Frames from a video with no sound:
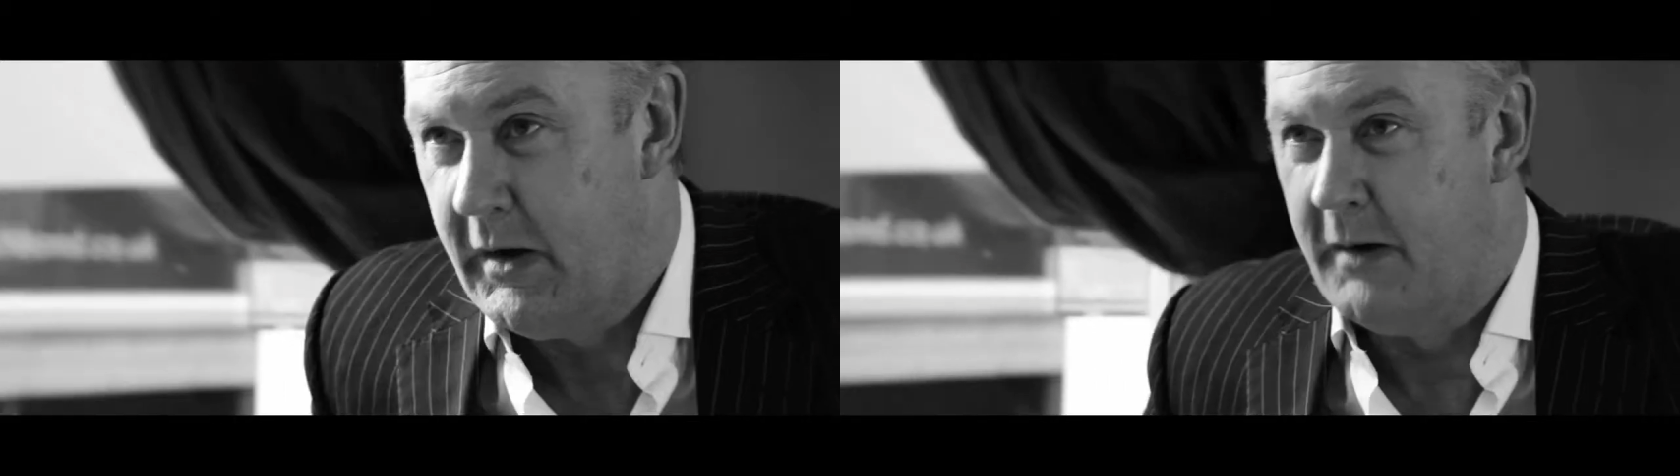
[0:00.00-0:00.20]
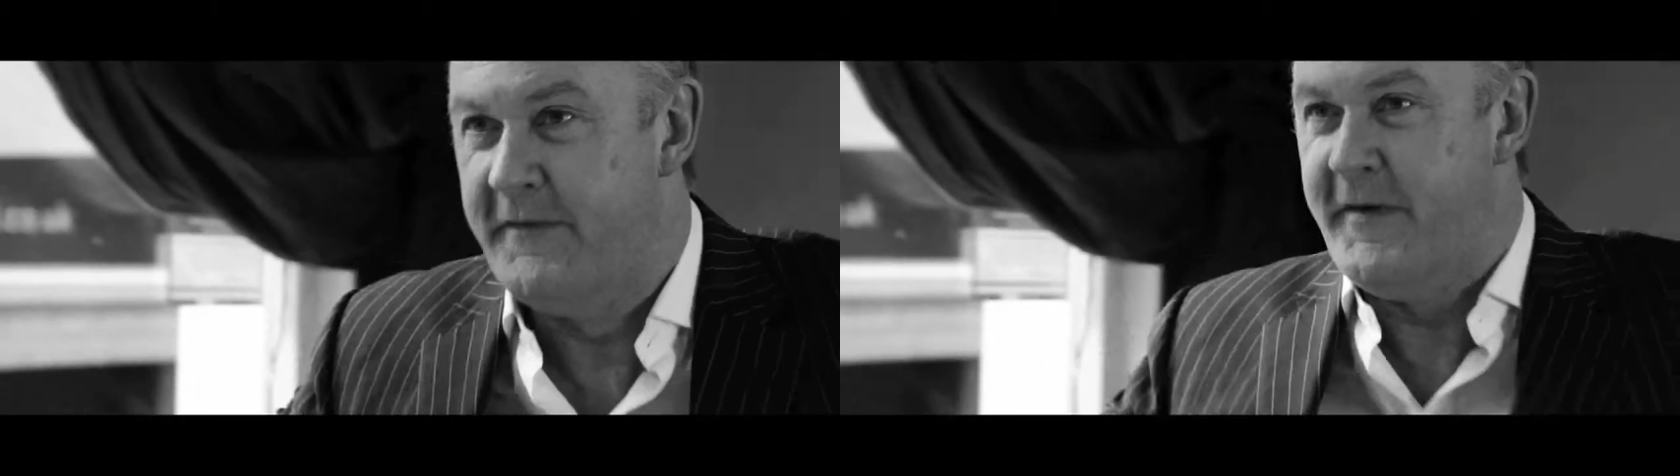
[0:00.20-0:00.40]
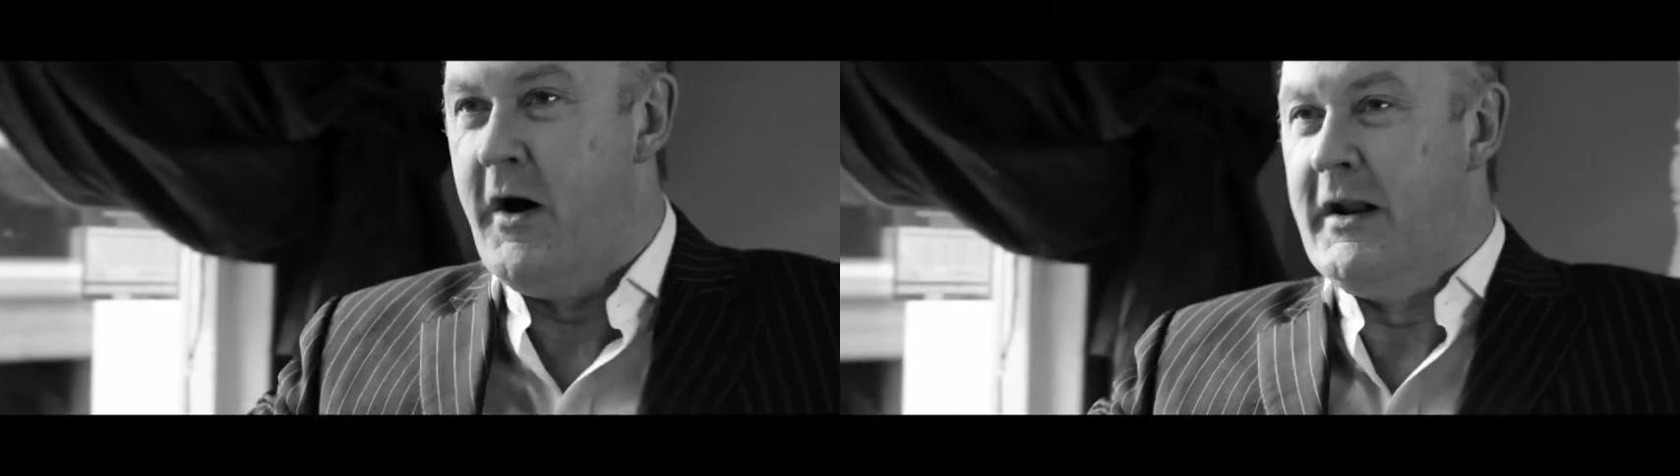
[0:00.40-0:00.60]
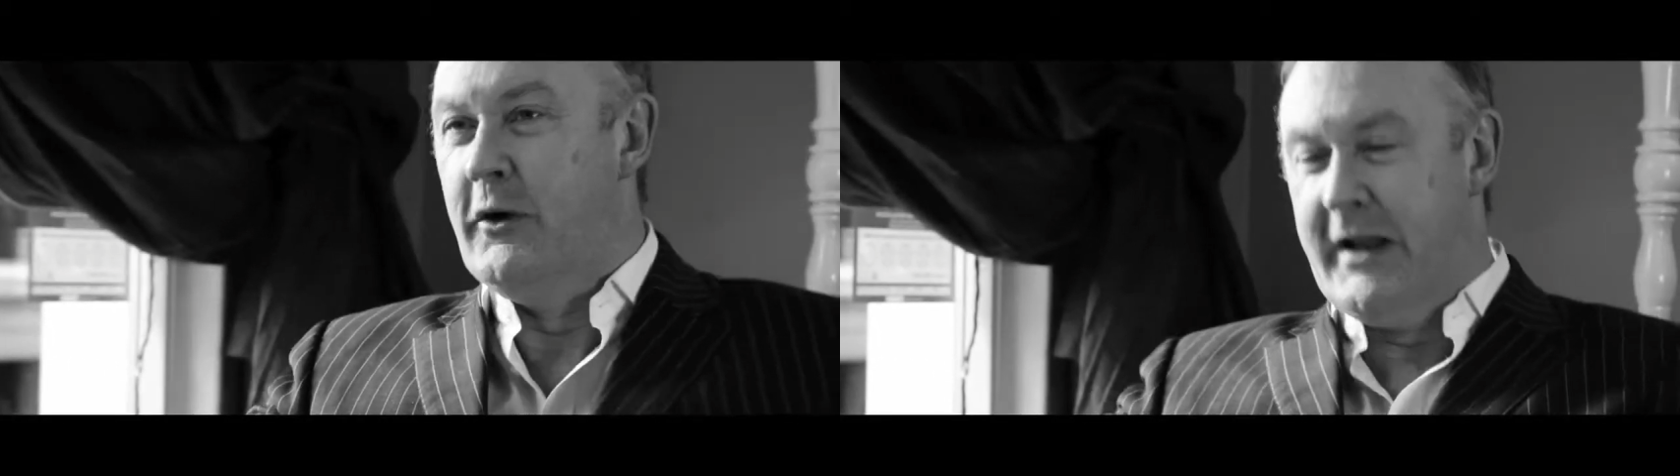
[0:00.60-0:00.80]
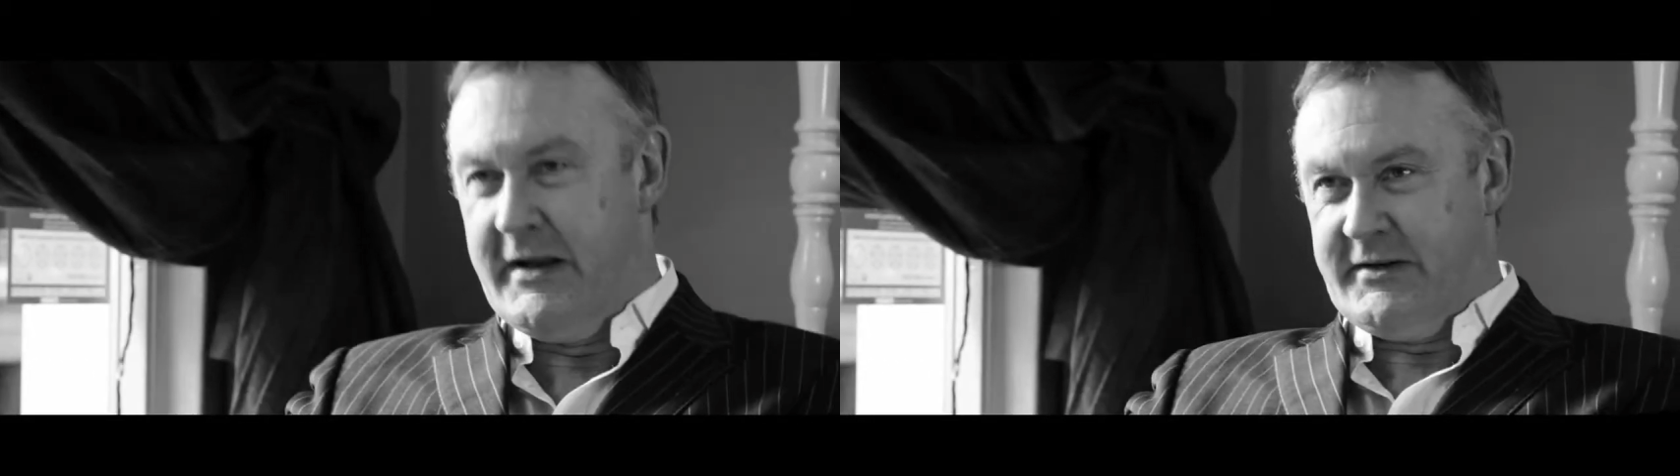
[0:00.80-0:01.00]
I'm fine.
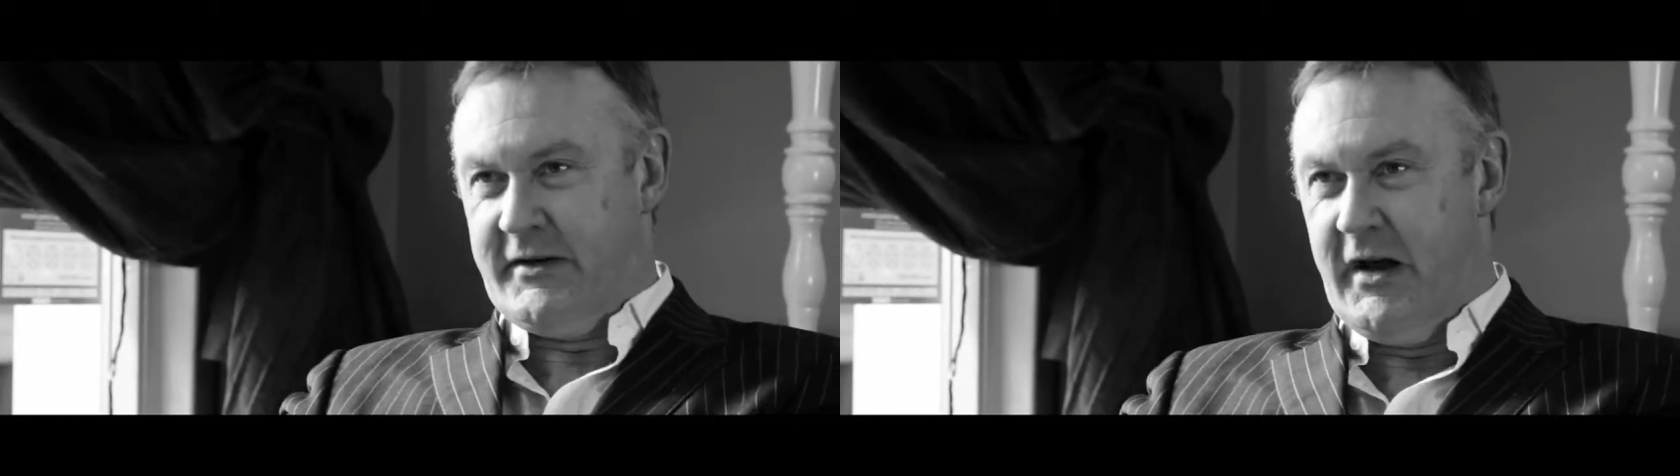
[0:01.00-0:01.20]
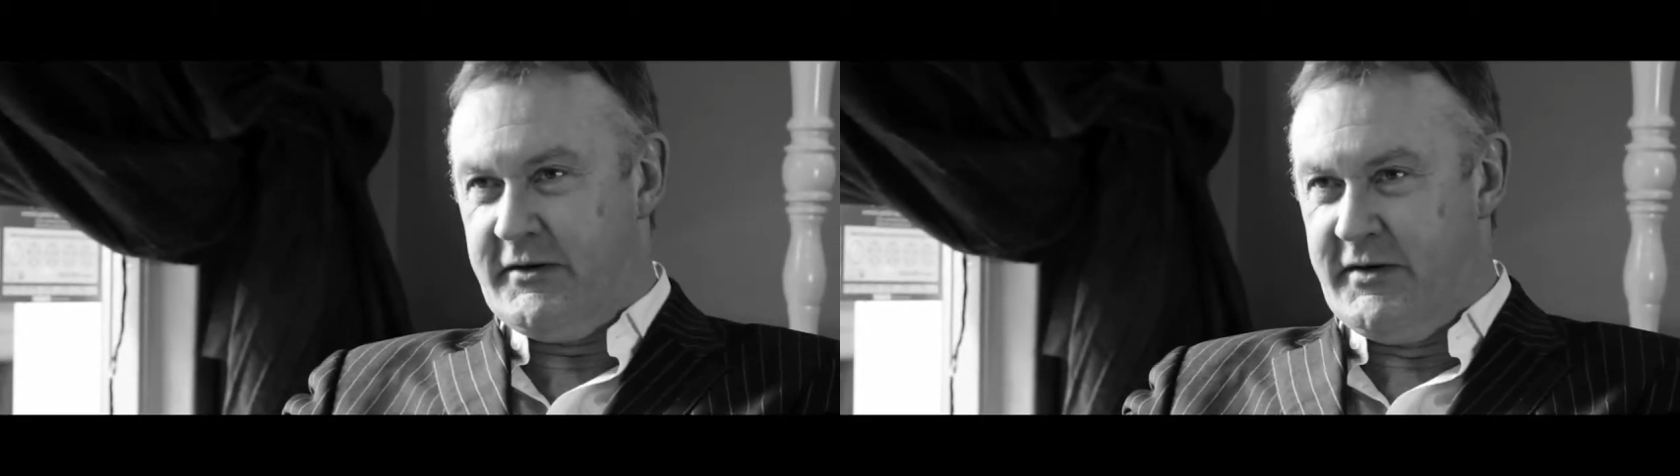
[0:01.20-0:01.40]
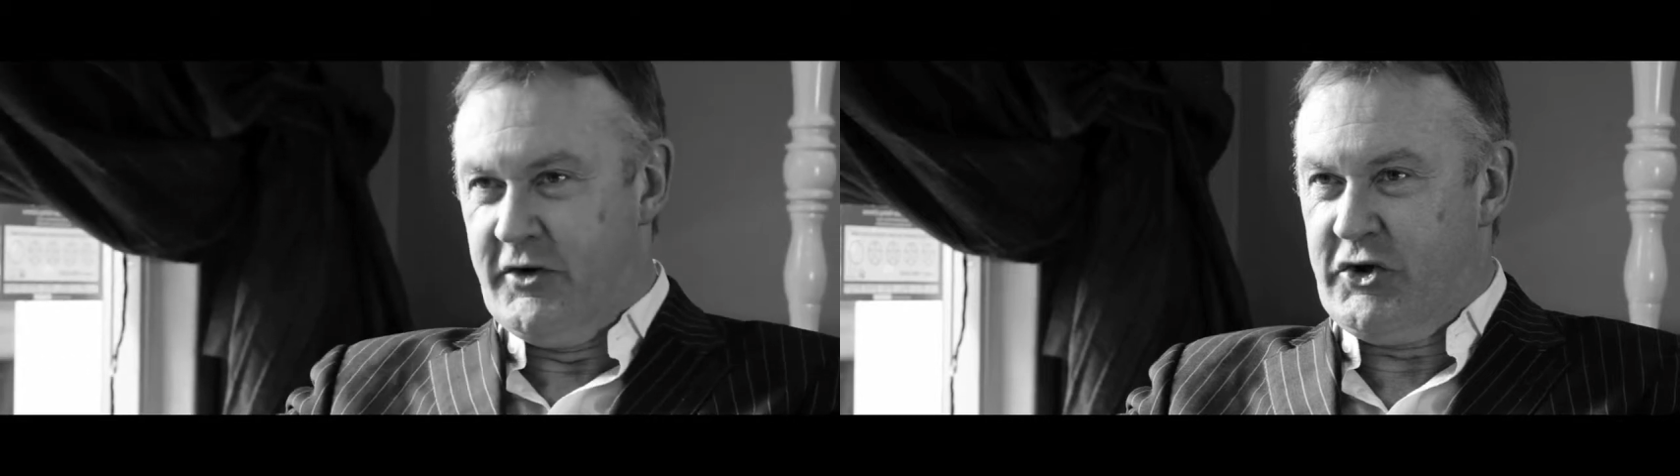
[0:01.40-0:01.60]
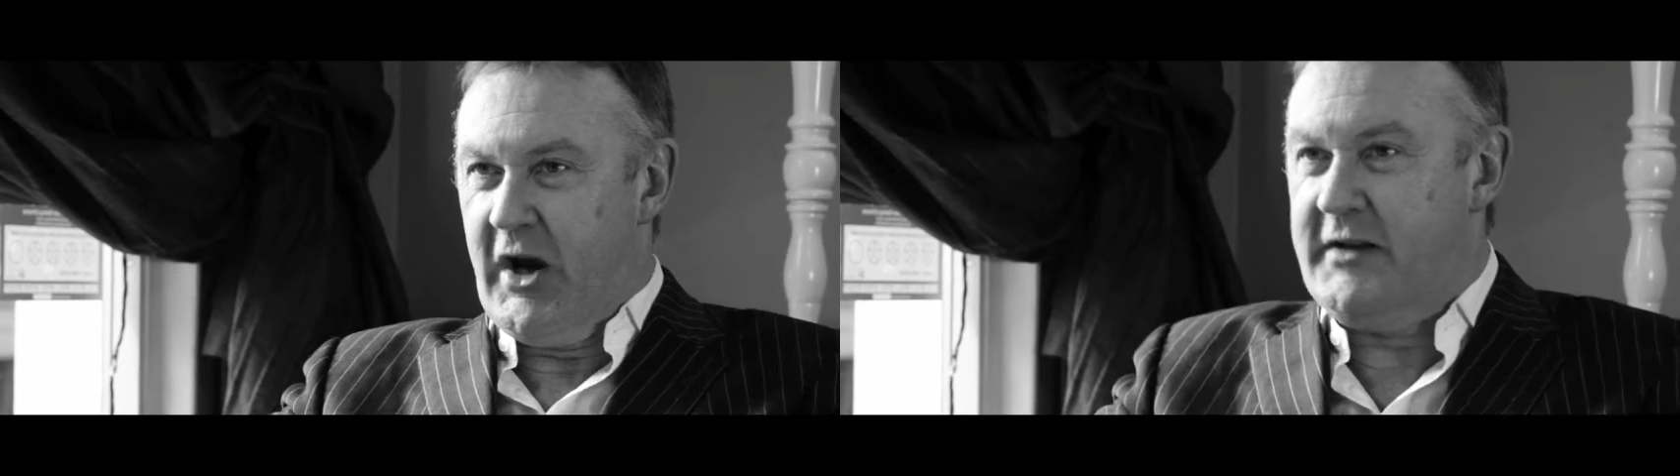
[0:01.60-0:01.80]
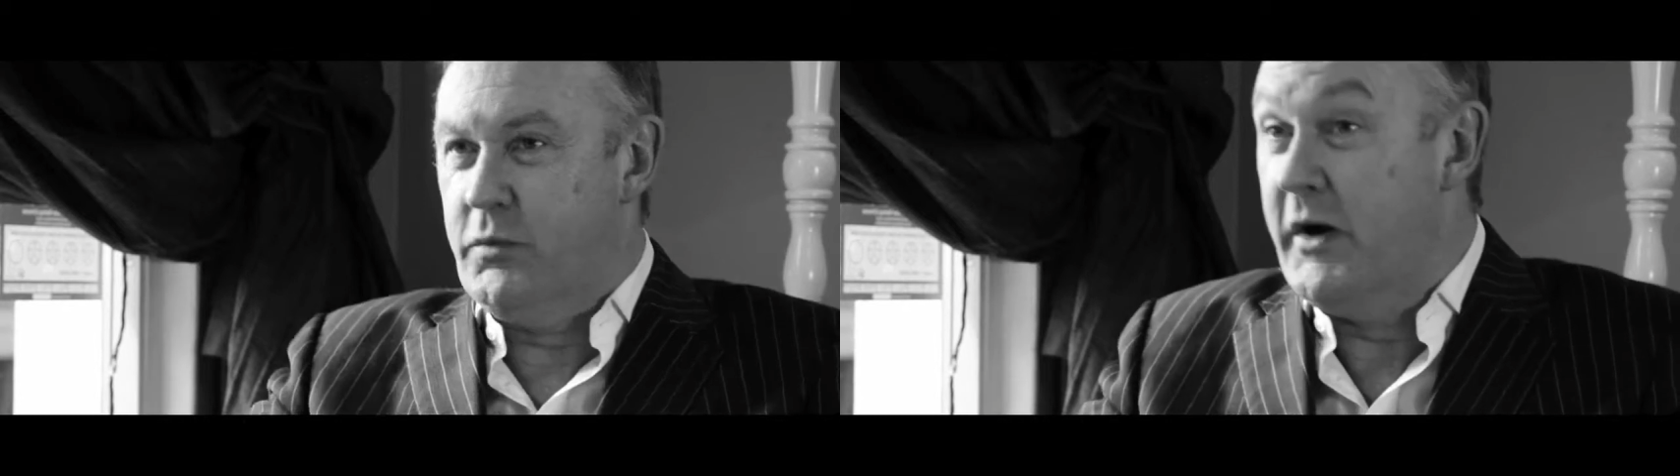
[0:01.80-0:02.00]
Look, let's cut to the chase.